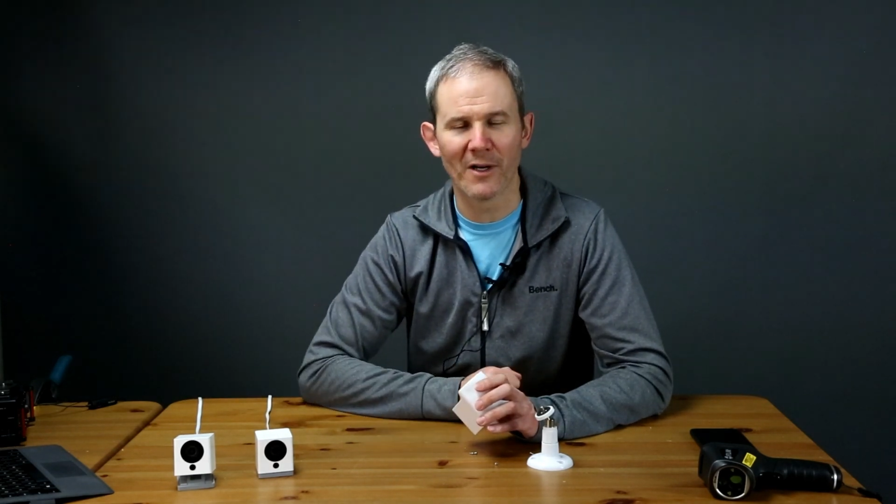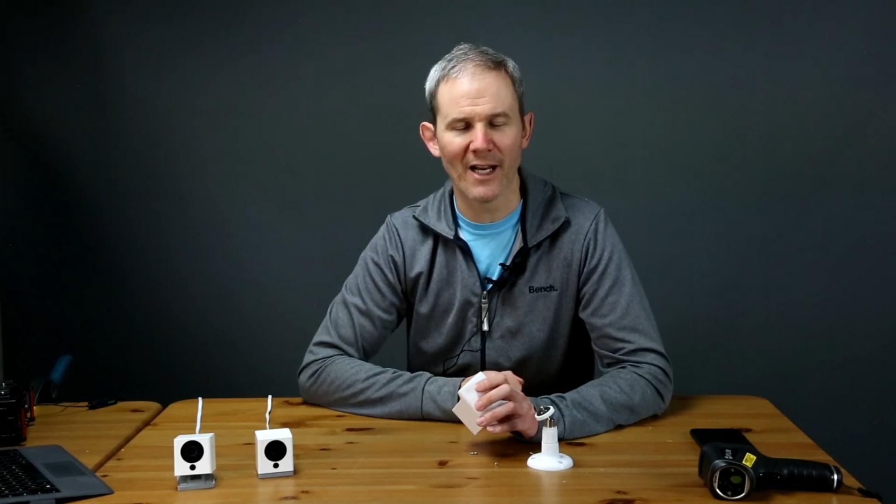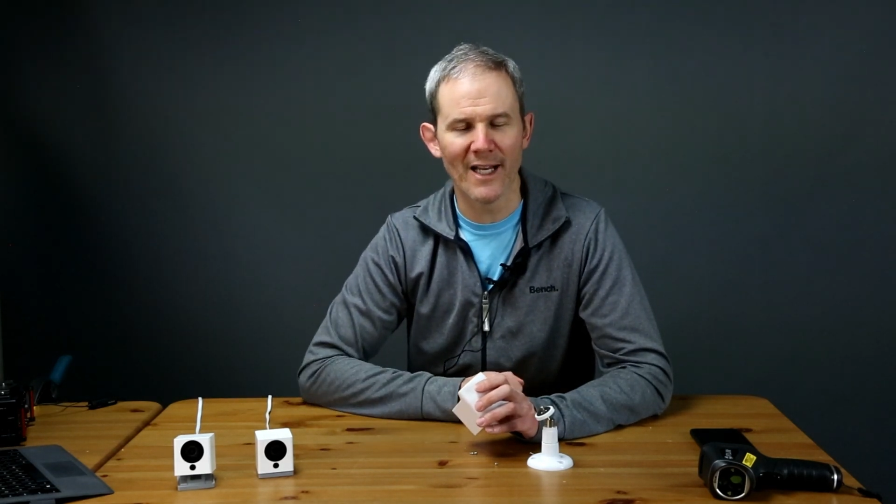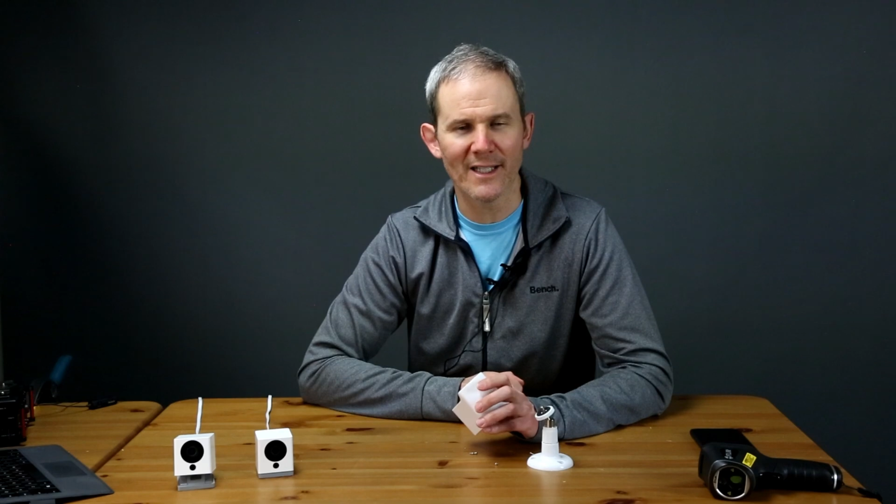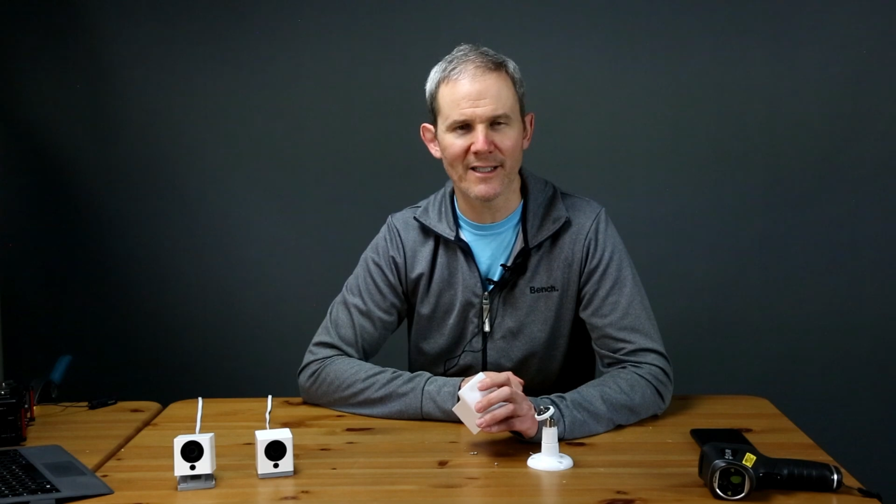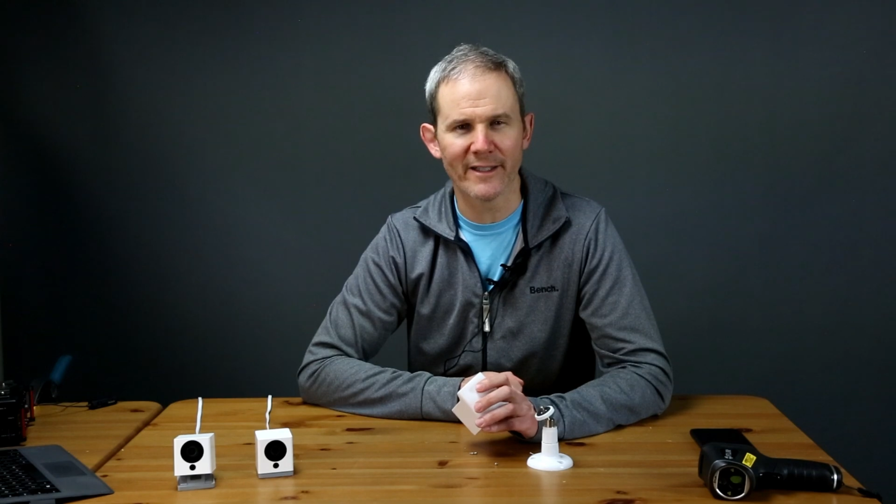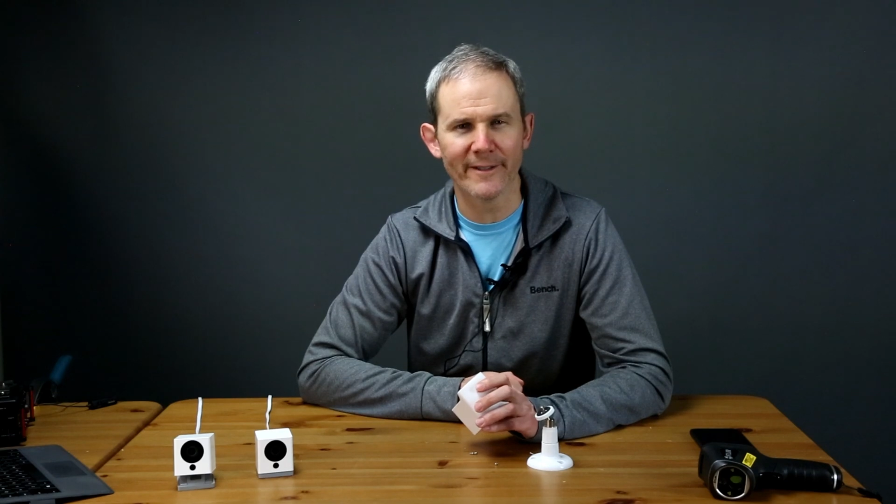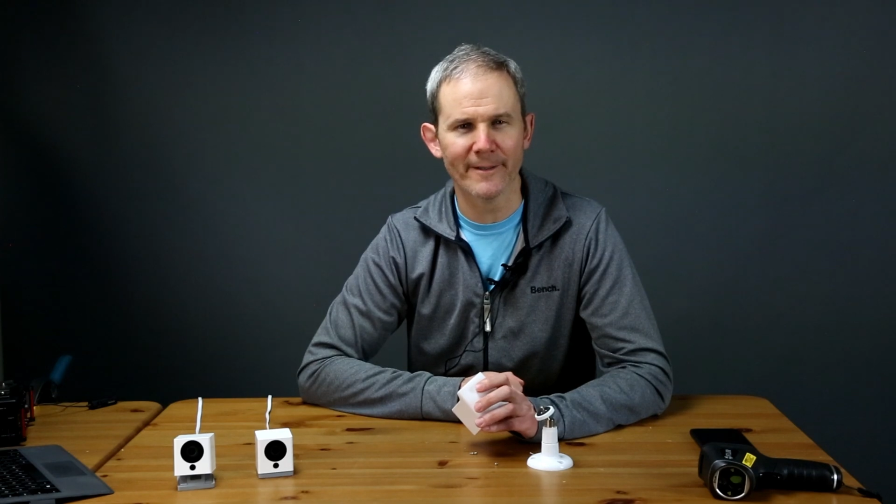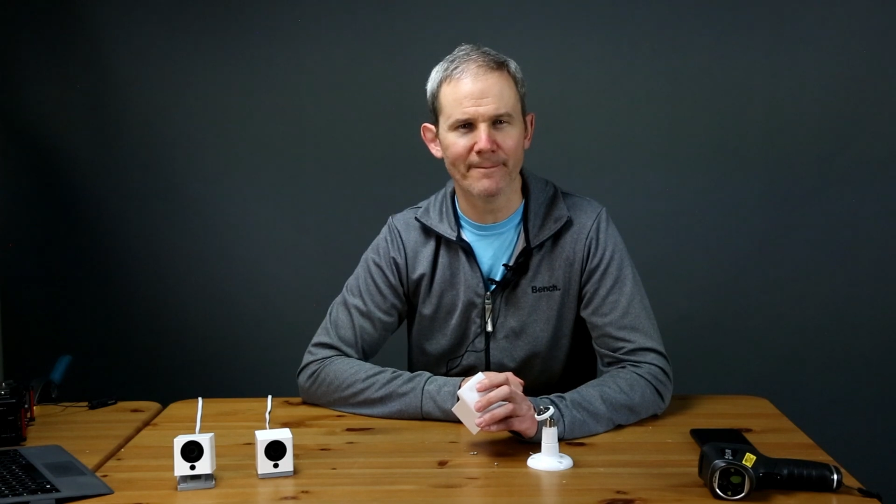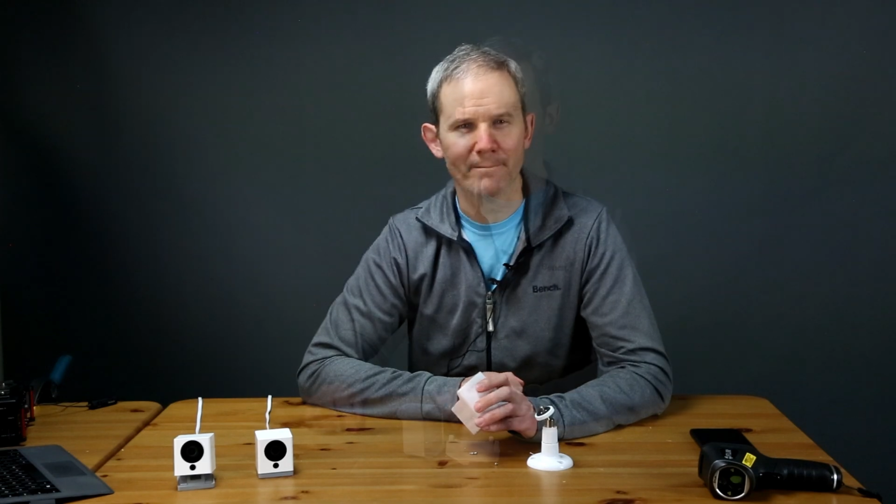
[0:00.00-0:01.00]
glass
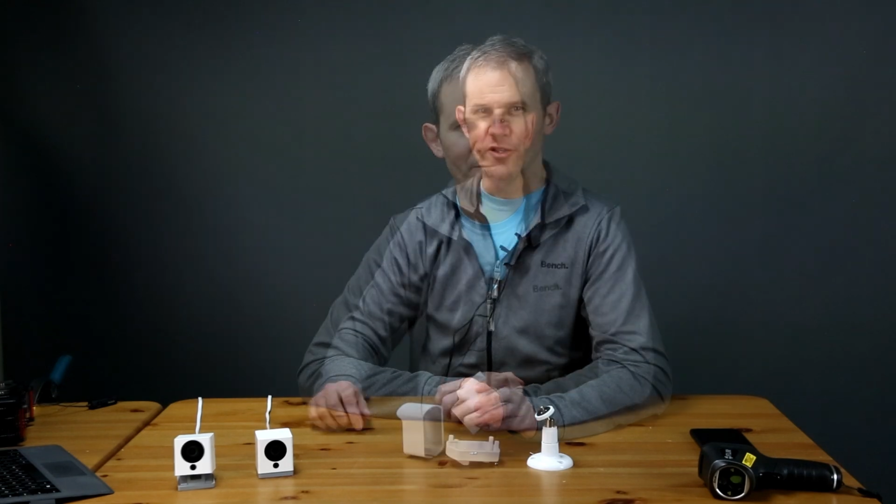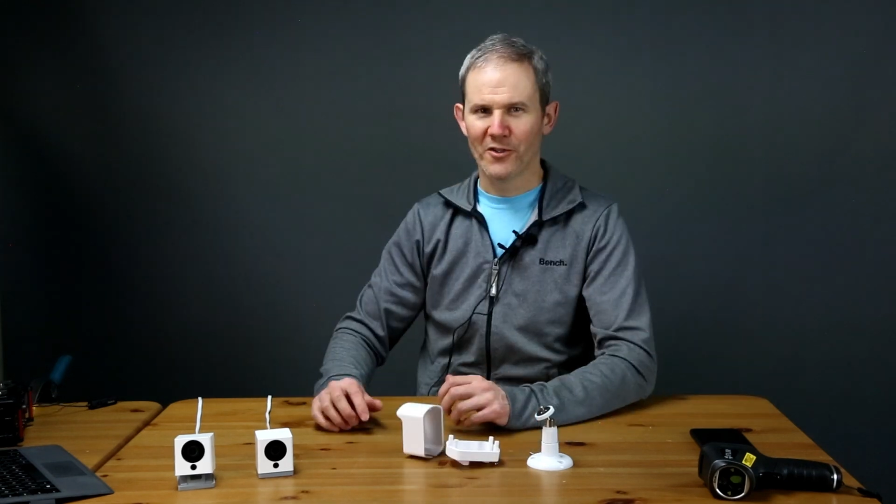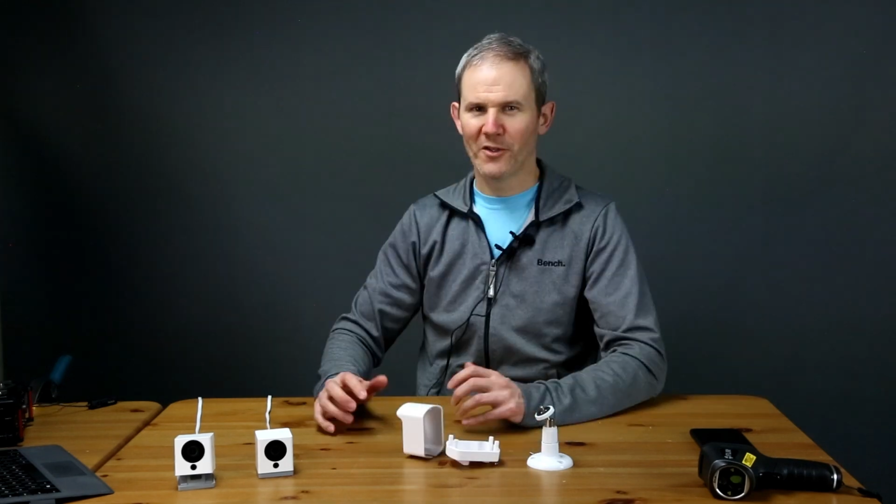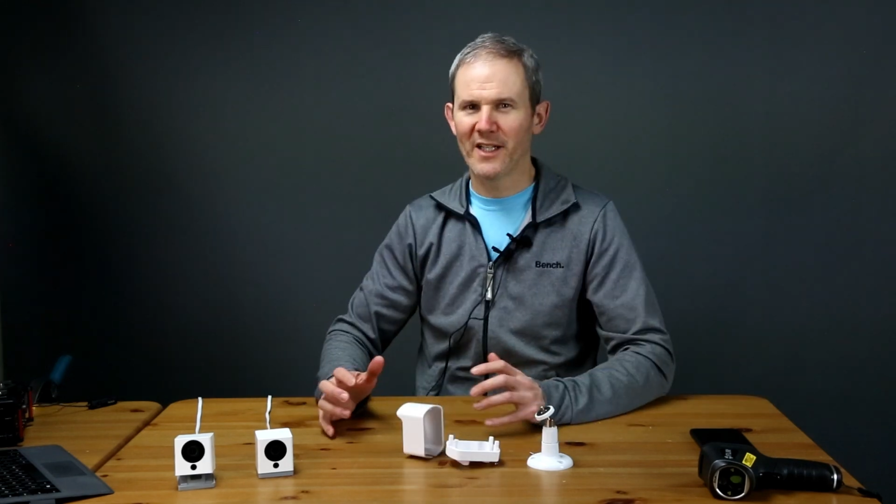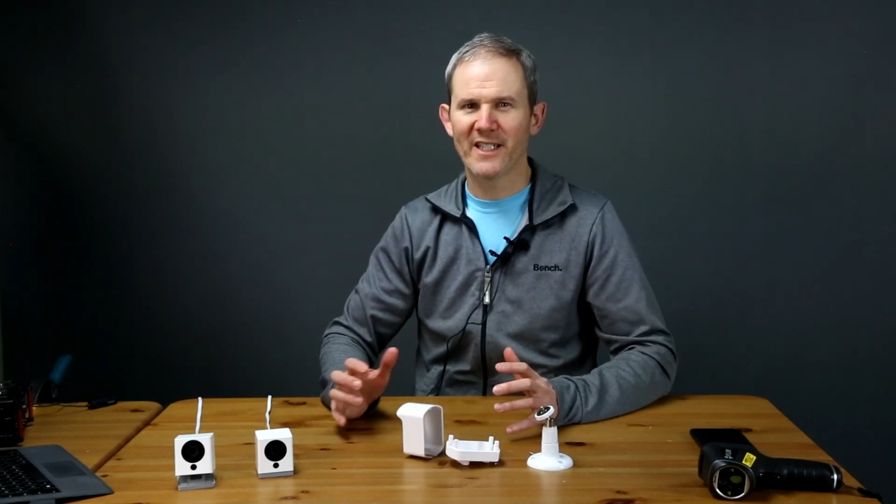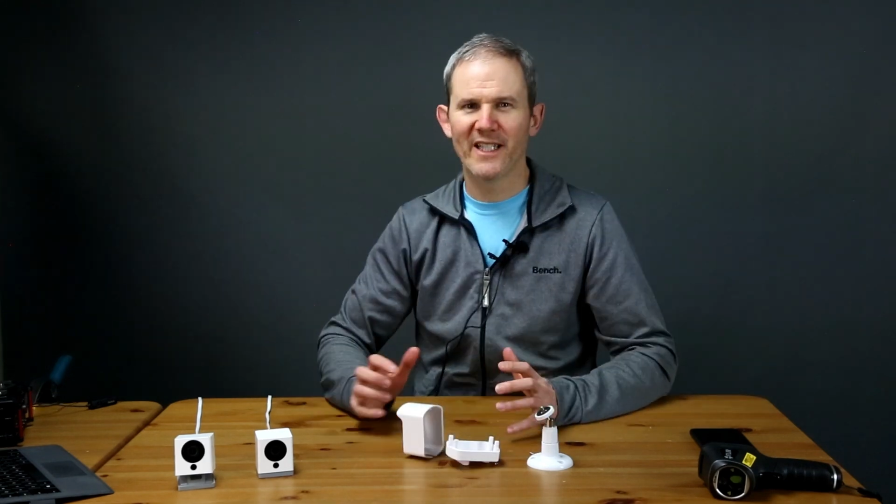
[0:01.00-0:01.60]
there. So